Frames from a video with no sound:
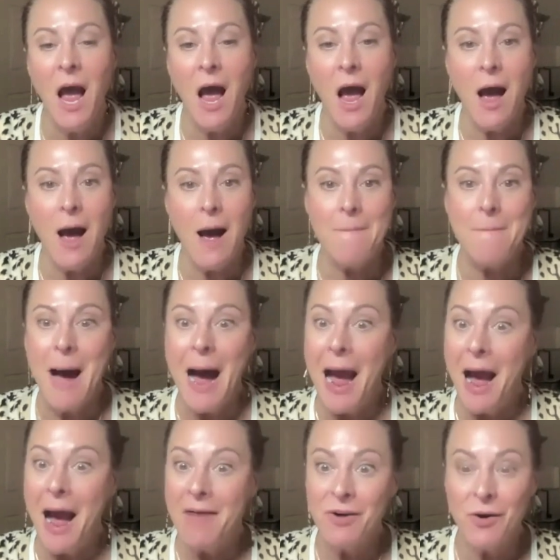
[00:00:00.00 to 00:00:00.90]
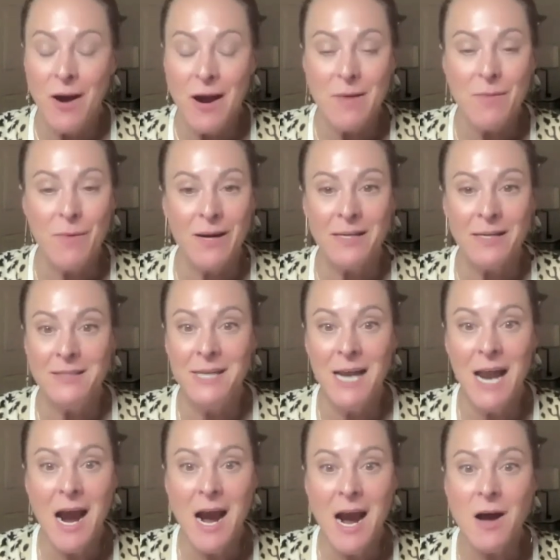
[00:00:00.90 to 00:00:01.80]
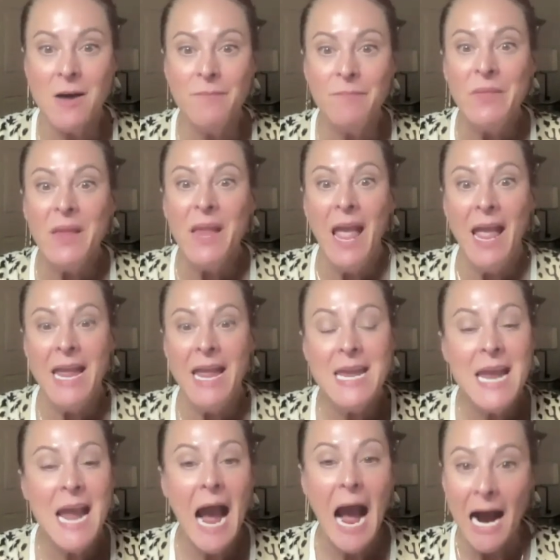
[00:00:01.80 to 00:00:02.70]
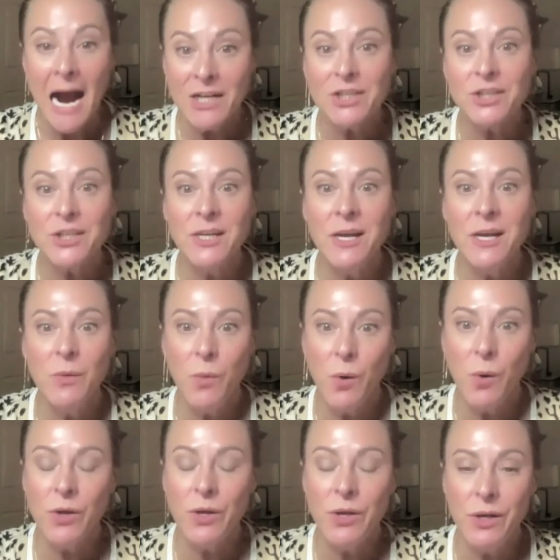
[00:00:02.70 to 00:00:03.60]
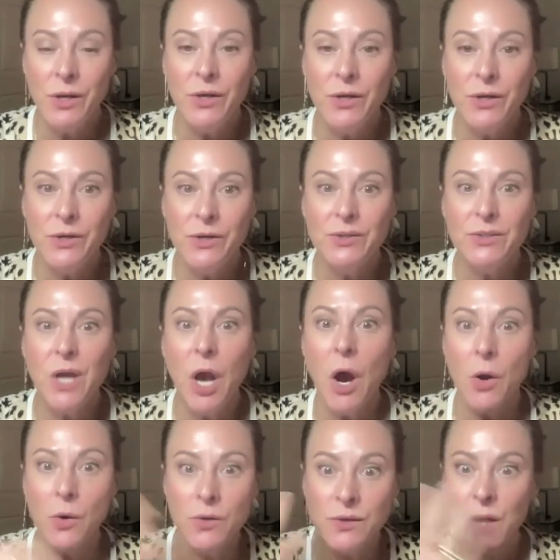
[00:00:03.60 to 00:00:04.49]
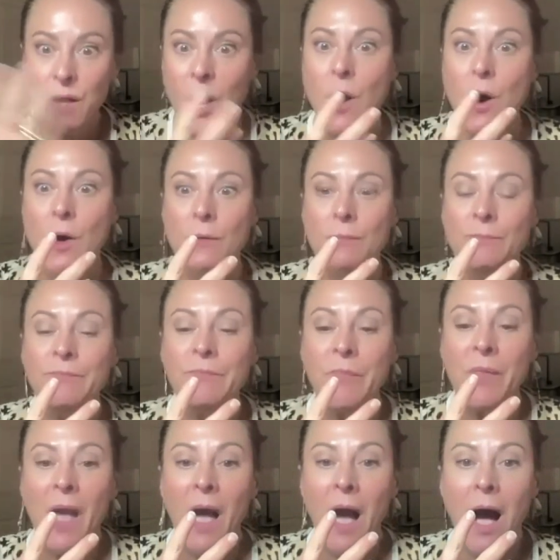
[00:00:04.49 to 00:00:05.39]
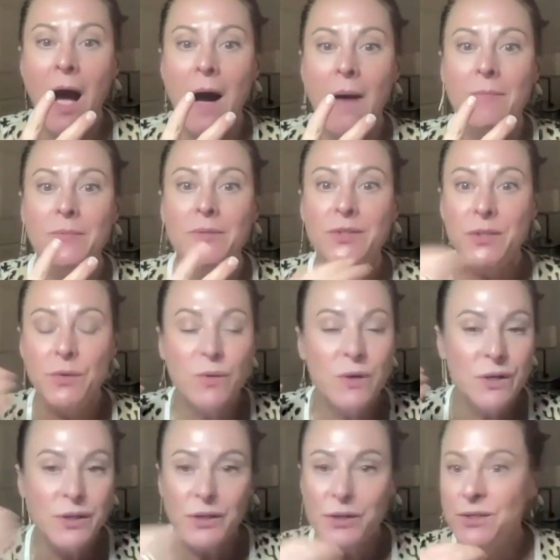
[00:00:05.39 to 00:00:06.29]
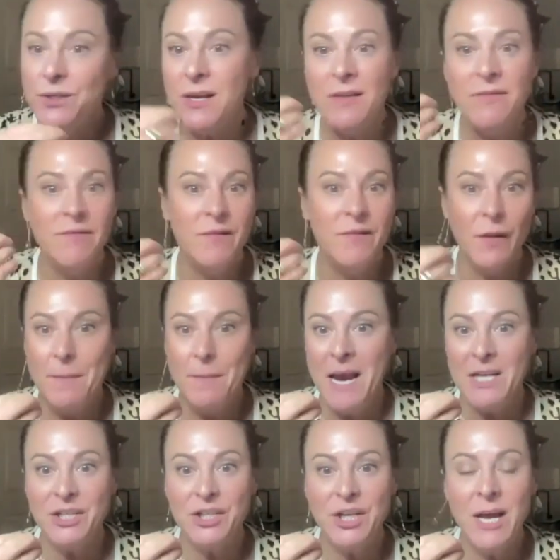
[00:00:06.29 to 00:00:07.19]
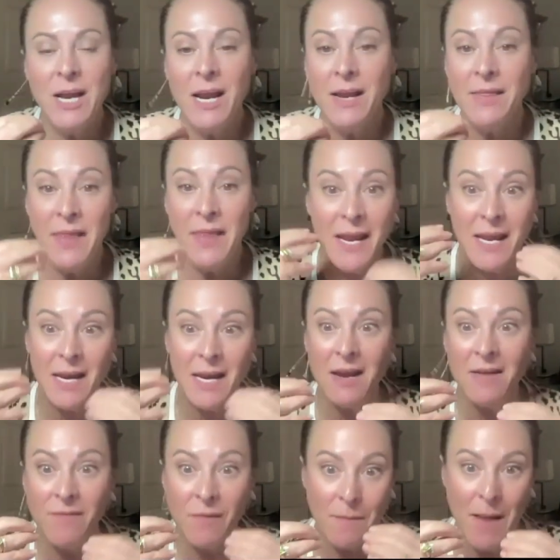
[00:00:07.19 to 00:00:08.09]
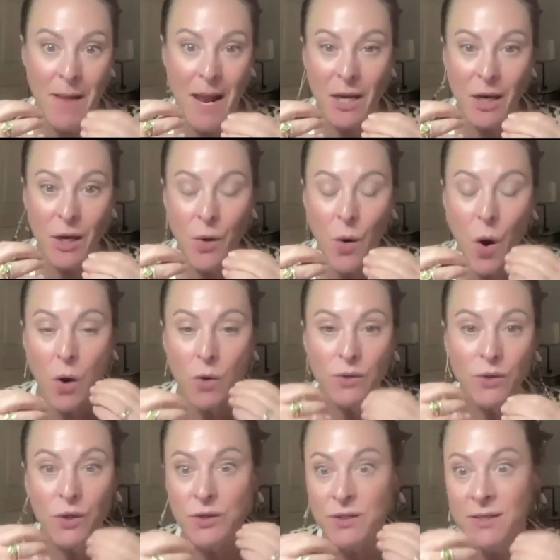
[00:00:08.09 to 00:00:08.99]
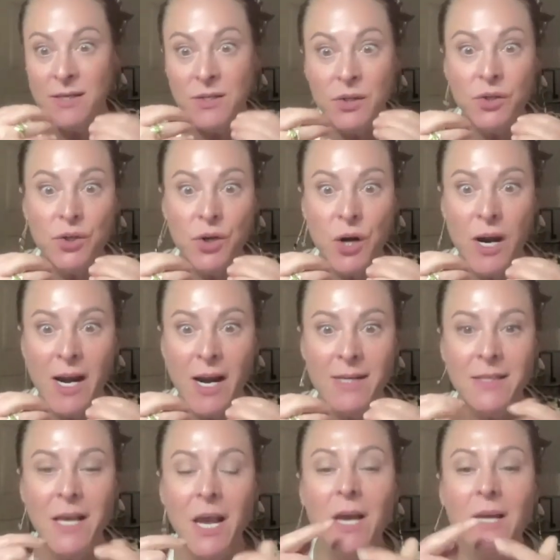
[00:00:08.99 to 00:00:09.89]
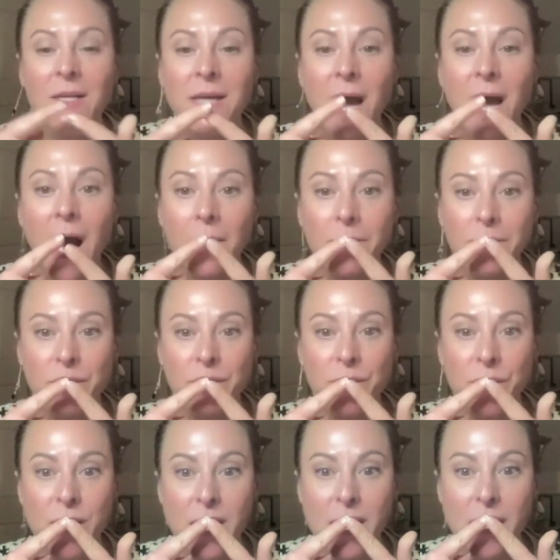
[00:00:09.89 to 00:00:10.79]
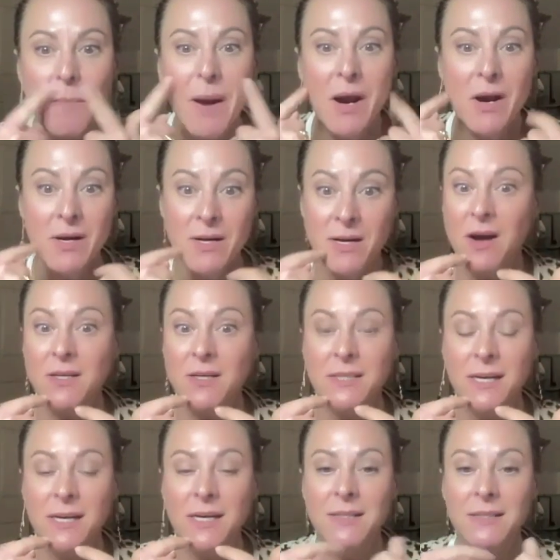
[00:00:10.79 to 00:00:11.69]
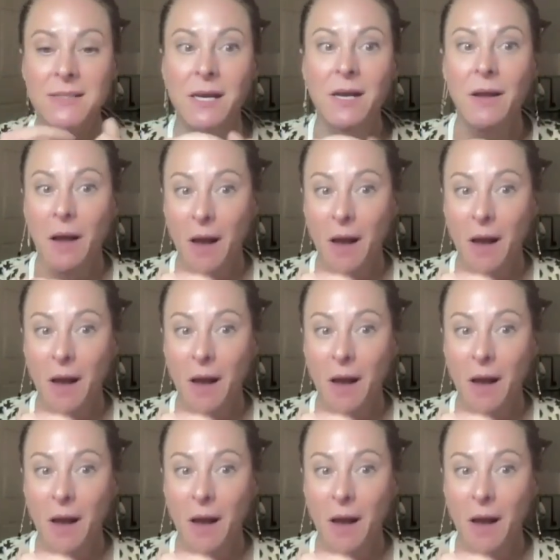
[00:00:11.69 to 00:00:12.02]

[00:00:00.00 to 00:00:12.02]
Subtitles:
I have a great one in town. He actually will use ozone to reduce inflammation, and they can even make you ozone dental trays to help treat periodontitis.